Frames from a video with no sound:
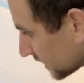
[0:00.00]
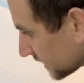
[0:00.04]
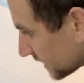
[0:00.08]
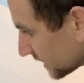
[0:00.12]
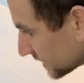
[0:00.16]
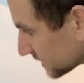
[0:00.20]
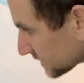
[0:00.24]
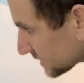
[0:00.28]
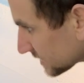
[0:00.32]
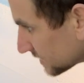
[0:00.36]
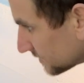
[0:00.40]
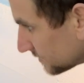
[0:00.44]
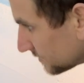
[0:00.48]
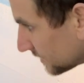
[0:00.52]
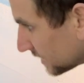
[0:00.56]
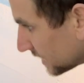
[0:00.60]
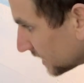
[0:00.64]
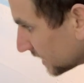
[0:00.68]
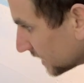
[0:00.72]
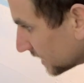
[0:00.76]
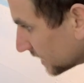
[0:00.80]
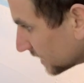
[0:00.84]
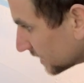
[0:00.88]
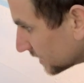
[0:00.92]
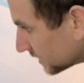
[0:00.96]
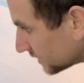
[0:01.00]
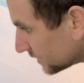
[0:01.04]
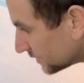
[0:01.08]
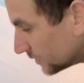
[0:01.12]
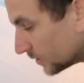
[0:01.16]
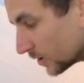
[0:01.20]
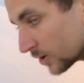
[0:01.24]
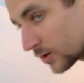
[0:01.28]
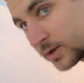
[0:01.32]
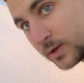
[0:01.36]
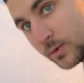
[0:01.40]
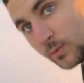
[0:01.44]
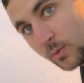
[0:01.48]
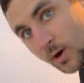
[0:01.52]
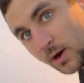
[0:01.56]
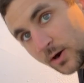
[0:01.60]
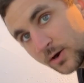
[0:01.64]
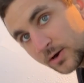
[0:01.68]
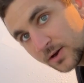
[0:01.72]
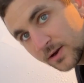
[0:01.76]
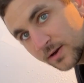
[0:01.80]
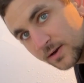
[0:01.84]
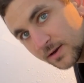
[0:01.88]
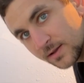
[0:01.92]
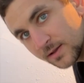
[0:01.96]
and get some dirty
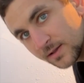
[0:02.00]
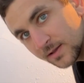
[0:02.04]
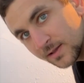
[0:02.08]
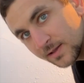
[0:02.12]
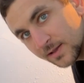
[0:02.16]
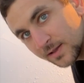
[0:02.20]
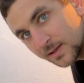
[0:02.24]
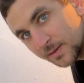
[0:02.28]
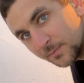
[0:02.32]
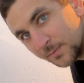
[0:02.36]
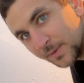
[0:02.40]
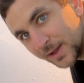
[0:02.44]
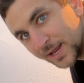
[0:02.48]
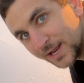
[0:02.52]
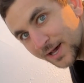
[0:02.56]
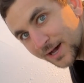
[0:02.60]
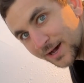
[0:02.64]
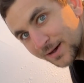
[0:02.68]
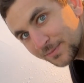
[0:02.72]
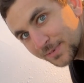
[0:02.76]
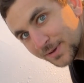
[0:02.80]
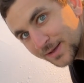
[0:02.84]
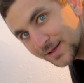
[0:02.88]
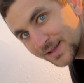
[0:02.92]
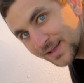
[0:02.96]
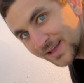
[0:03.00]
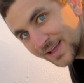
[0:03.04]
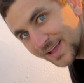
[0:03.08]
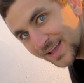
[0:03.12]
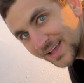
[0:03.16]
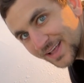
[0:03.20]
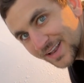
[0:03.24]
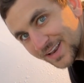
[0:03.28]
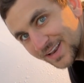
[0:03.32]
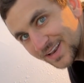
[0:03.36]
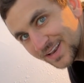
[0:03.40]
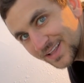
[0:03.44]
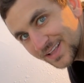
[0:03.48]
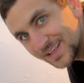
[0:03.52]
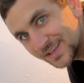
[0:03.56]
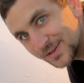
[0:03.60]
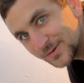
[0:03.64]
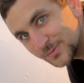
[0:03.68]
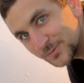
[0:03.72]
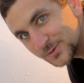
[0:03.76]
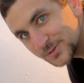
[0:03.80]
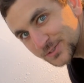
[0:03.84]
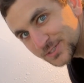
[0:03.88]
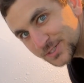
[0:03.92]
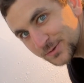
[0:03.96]
water made up, and
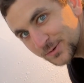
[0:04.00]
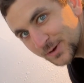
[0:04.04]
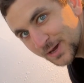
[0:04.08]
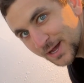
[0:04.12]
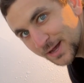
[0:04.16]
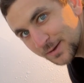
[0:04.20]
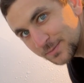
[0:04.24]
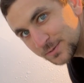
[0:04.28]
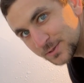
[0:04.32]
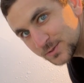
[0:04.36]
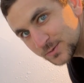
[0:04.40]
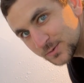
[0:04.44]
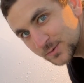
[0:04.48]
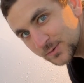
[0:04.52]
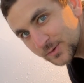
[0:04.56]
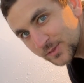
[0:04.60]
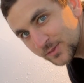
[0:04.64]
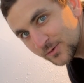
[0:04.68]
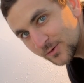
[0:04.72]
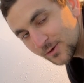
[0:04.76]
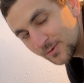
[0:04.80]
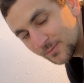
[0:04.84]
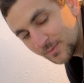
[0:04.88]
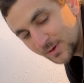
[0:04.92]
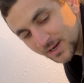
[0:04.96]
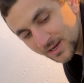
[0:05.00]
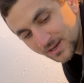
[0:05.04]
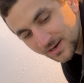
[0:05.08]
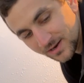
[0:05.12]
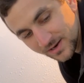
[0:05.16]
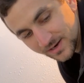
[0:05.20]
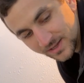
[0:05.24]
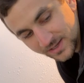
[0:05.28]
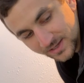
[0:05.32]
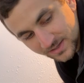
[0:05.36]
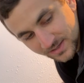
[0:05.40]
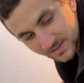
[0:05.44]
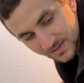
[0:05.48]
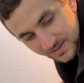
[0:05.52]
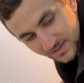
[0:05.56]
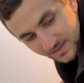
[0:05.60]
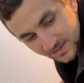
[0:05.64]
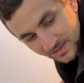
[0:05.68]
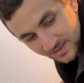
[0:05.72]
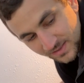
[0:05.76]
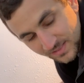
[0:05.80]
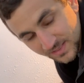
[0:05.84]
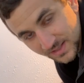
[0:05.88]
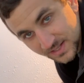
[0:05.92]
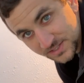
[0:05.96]
we'll see what happens when we throw a bucket on it.
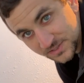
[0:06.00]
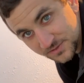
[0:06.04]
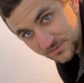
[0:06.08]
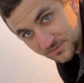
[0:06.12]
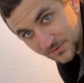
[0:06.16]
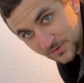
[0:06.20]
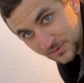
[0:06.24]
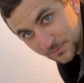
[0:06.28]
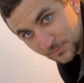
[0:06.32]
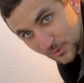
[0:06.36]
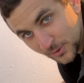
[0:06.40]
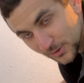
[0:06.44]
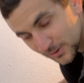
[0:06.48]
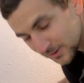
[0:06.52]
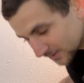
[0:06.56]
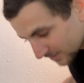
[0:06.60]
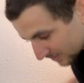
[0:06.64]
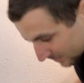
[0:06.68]
That's the fun part.